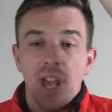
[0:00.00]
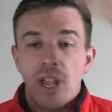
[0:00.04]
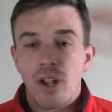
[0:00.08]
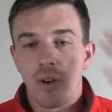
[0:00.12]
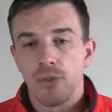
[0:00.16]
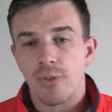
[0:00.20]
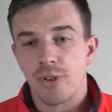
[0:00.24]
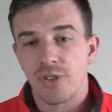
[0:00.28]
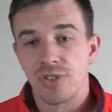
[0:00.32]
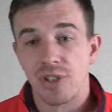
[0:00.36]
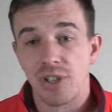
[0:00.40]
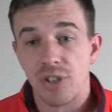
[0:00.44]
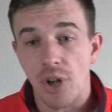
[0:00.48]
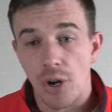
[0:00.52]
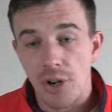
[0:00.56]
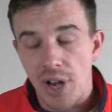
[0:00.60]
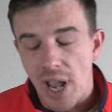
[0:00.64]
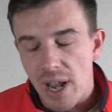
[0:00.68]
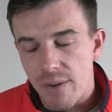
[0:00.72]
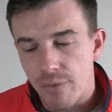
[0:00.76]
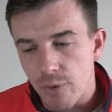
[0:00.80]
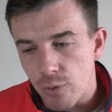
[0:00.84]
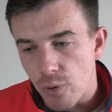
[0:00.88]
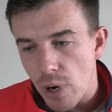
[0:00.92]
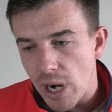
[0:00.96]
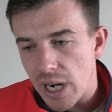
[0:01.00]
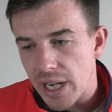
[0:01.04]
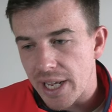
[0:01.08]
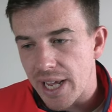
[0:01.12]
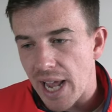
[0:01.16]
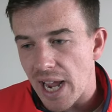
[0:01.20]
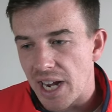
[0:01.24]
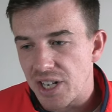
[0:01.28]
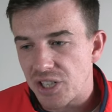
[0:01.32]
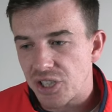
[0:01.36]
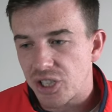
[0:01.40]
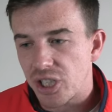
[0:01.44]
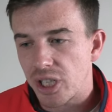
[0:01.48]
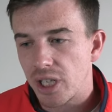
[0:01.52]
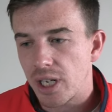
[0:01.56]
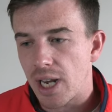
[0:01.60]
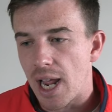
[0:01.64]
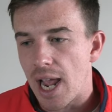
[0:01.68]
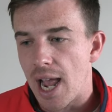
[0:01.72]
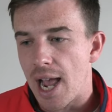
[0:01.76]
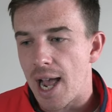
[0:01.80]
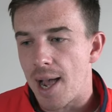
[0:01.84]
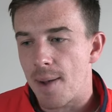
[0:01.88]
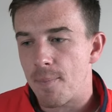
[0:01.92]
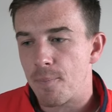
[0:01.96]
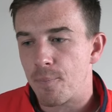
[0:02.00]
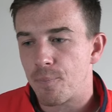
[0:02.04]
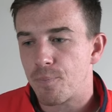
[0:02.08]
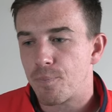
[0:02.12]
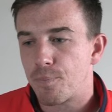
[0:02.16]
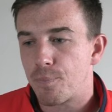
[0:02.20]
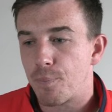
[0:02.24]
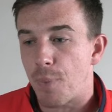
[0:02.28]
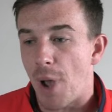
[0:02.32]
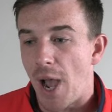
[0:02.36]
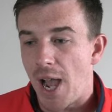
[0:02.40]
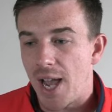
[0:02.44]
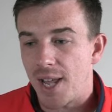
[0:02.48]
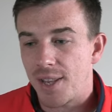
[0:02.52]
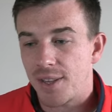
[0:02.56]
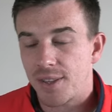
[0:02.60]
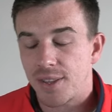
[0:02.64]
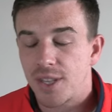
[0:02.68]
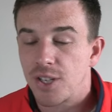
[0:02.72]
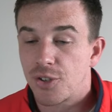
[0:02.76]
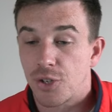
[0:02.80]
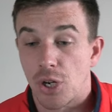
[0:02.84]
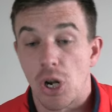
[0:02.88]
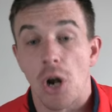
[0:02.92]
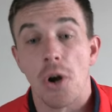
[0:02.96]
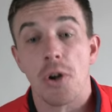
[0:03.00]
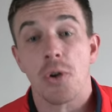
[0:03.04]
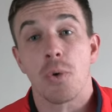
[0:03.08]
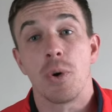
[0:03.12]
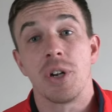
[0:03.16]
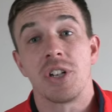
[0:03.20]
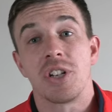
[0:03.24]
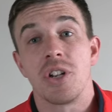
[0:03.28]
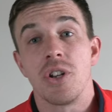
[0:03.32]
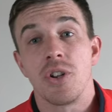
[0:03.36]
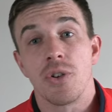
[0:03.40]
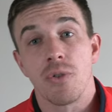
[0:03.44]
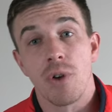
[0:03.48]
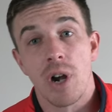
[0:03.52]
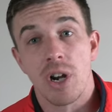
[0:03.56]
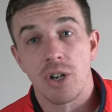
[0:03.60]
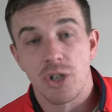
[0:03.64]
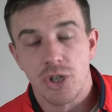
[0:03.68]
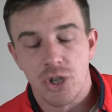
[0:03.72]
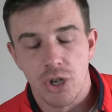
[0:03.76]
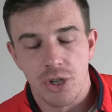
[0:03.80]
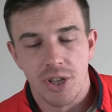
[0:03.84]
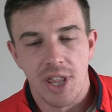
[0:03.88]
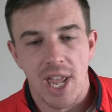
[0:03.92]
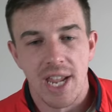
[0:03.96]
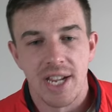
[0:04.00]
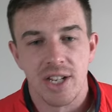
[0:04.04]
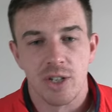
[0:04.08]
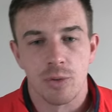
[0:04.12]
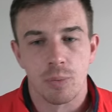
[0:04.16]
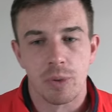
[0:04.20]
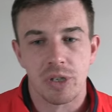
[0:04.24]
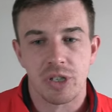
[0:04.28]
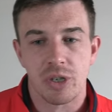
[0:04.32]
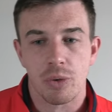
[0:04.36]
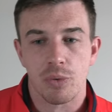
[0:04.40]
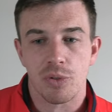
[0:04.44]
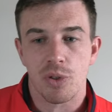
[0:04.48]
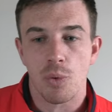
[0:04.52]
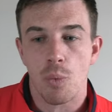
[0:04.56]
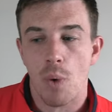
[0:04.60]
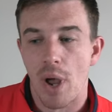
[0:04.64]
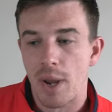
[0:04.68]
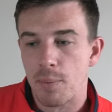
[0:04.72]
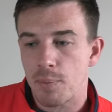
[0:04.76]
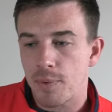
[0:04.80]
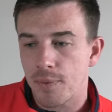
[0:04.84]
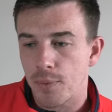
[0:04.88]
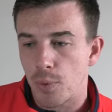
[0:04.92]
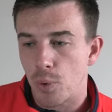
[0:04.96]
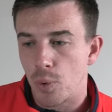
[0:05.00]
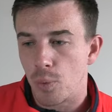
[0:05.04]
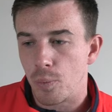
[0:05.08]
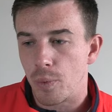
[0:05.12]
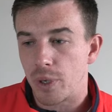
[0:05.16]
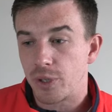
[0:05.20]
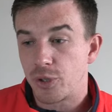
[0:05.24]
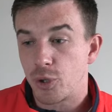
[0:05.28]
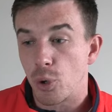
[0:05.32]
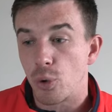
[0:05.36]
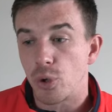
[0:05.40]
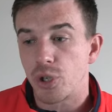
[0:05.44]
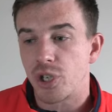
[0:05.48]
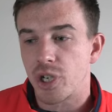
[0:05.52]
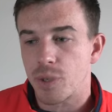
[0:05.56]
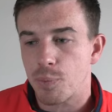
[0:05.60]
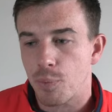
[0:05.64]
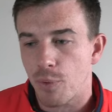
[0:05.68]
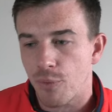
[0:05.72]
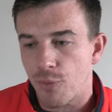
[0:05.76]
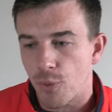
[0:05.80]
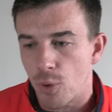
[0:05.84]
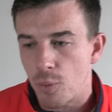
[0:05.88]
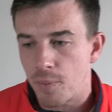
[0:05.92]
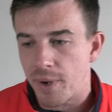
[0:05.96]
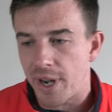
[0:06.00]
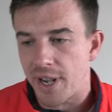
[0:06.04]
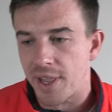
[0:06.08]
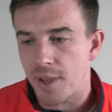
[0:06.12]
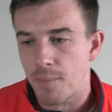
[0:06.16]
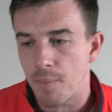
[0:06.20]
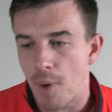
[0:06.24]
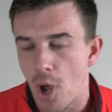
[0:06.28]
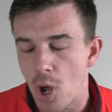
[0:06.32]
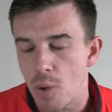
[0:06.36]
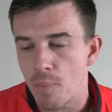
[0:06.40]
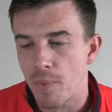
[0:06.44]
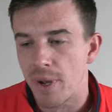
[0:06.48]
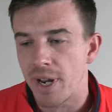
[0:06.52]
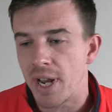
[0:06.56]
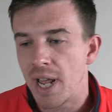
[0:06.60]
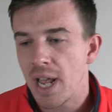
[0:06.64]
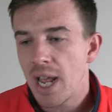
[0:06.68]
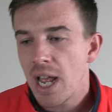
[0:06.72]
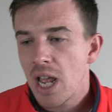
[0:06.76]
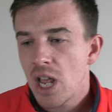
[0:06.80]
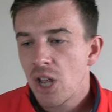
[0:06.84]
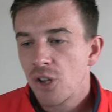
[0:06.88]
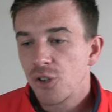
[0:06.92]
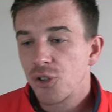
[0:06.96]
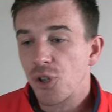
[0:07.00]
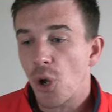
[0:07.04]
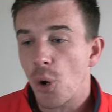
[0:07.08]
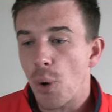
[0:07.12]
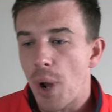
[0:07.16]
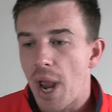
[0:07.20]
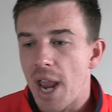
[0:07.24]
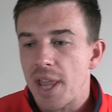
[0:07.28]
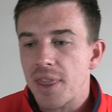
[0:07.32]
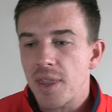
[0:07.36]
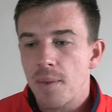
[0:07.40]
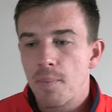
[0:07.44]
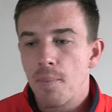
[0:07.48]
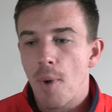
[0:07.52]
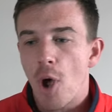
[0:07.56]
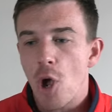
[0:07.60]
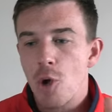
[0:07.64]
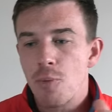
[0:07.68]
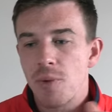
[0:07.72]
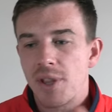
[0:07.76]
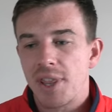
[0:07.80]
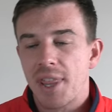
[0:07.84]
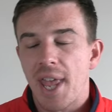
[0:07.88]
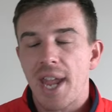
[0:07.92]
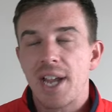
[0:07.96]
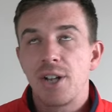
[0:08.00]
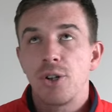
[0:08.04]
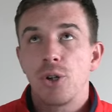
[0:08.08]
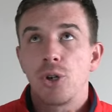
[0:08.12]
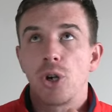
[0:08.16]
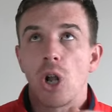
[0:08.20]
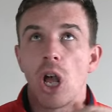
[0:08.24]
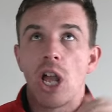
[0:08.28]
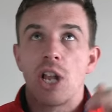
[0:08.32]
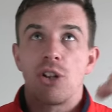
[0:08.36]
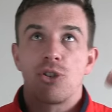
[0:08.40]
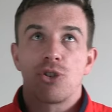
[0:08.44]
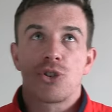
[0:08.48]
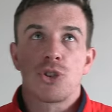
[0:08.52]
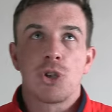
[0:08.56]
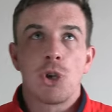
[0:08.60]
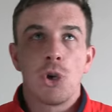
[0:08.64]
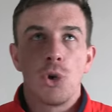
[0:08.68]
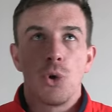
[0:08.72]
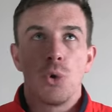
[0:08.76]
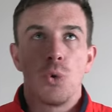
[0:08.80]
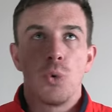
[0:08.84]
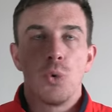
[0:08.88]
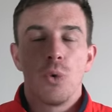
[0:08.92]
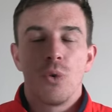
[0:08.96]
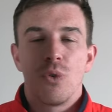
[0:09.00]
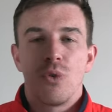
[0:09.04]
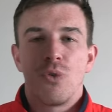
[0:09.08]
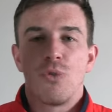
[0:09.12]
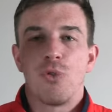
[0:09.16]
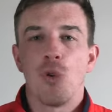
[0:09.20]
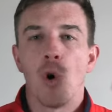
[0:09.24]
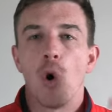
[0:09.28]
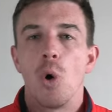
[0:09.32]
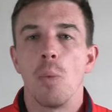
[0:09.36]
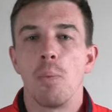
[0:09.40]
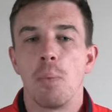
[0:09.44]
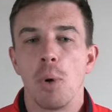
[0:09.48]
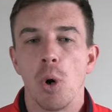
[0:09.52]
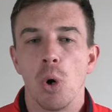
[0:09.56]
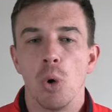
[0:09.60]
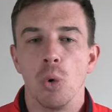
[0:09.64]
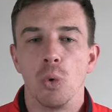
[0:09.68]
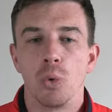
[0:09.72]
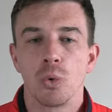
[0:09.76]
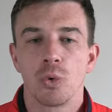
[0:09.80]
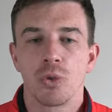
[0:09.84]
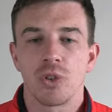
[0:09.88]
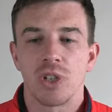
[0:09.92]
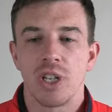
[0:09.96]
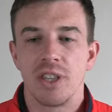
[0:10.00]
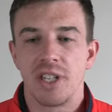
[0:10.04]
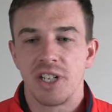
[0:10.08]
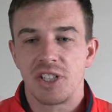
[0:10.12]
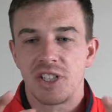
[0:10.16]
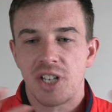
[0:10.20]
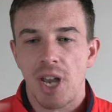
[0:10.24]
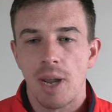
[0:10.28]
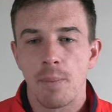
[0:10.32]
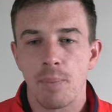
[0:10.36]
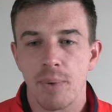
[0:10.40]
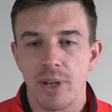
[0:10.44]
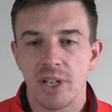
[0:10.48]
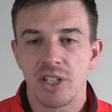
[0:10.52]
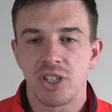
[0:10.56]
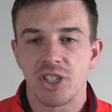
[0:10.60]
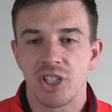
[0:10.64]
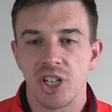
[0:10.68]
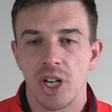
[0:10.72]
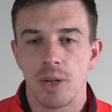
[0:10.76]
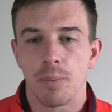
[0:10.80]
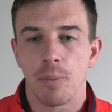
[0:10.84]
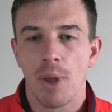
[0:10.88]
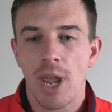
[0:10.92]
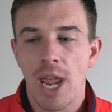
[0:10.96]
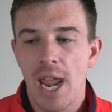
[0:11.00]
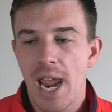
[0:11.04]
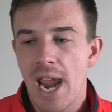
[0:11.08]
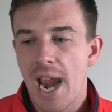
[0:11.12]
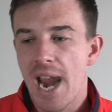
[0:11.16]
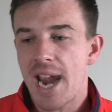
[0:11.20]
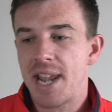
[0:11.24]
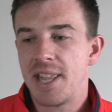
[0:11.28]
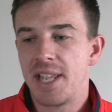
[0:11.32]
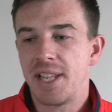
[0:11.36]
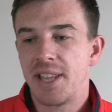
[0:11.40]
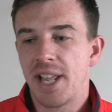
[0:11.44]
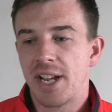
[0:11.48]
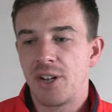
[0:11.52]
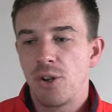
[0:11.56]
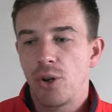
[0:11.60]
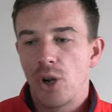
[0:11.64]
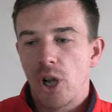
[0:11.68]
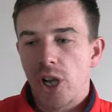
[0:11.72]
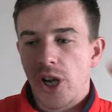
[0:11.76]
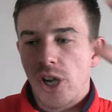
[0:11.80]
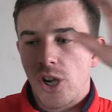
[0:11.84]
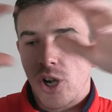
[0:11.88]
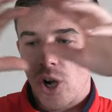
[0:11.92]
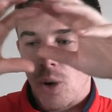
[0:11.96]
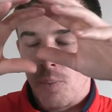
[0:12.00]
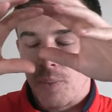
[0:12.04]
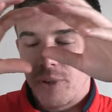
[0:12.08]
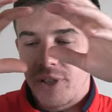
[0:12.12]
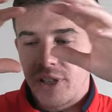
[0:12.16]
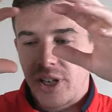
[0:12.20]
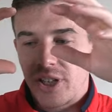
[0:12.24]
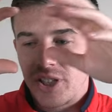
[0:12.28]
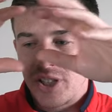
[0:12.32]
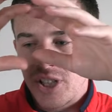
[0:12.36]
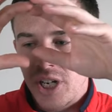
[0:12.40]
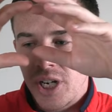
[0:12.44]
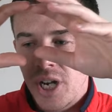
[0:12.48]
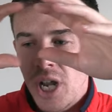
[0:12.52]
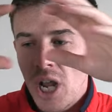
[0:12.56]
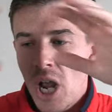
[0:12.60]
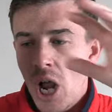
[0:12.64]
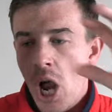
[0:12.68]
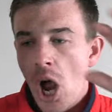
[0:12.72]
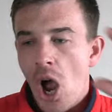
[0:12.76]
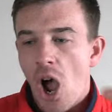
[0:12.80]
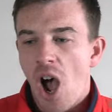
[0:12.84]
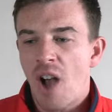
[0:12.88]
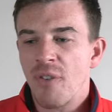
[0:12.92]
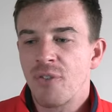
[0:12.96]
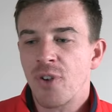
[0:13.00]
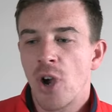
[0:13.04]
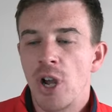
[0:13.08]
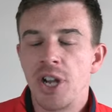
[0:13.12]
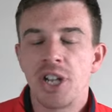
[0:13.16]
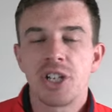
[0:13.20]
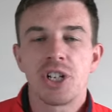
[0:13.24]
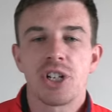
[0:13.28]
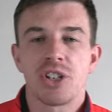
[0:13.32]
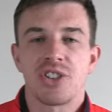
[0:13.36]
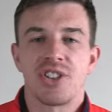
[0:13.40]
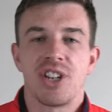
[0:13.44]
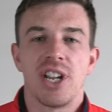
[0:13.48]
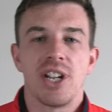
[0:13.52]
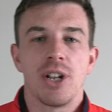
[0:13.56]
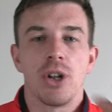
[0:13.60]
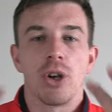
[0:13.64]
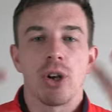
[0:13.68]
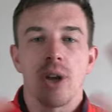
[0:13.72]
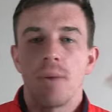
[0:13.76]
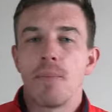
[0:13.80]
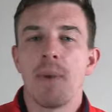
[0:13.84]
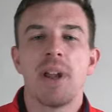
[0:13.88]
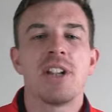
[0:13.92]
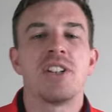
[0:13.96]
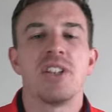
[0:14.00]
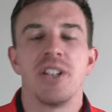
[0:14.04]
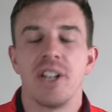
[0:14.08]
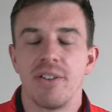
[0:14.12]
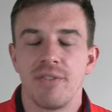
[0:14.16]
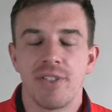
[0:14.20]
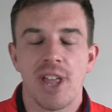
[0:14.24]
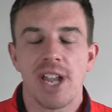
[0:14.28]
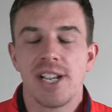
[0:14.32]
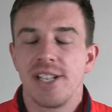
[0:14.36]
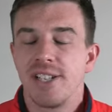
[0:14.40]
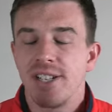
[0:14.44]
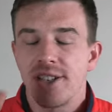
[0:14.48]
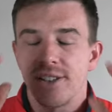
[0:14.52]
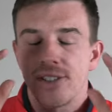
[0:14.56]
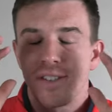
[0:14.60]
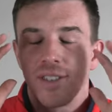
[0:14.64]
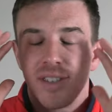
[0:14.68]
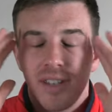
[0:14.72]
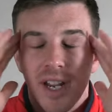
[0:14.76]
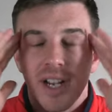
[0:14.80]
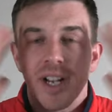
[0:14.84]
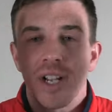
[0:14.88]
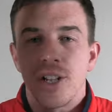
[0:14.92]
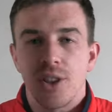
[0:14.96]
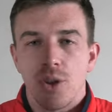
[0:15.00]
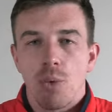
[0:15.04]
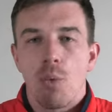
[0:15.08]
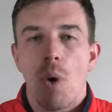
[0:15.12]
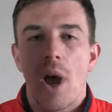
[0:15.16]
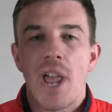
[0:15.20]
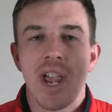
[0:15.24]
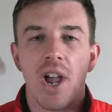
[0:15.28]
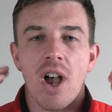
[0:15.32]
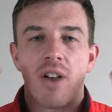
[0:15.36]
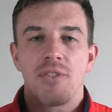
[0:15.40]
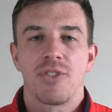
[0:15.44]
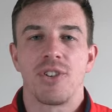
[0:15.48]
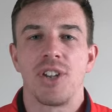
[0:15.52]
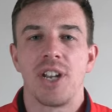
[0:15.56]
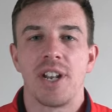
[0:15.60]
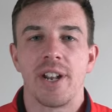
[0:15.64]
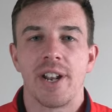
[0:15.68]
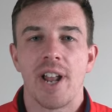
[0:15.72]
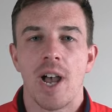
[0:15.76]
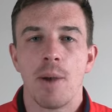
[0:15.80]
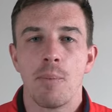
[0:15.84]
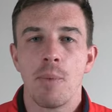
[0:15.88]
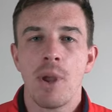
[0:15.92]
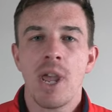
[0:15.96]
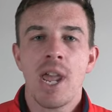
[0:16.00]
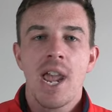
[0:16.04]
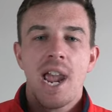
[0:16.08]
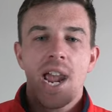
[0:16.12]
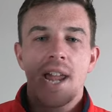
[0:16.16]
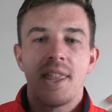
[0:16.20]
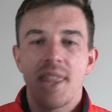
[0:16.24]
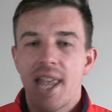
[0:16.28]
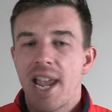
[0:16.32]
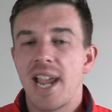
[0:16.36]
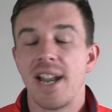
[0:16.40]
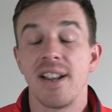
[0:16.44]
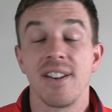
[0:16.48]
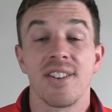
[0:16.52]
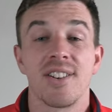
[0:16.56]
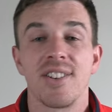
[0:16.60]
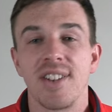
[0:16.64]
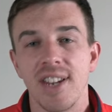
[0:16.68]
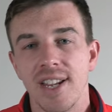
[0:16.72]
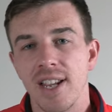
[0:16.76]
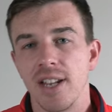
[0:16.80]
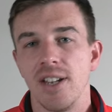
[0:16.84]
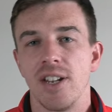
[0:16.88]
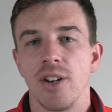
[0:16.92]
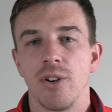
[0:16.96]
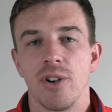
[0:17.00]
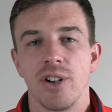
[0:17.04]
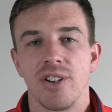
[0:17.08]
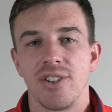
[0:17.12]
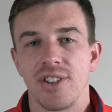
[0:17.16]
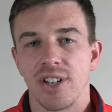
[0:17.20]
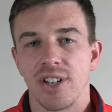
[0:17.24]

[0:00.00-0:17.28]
they obviously don't have a relegation, but there's a lot of questions around should they, especially with the way Georgia's performing at the moment. So at the moment, they do like 2-4 pools in the championship, and then they do like a competition. I've kind of just said, look, imagine if they just did it the way I've set it up and they had a secondary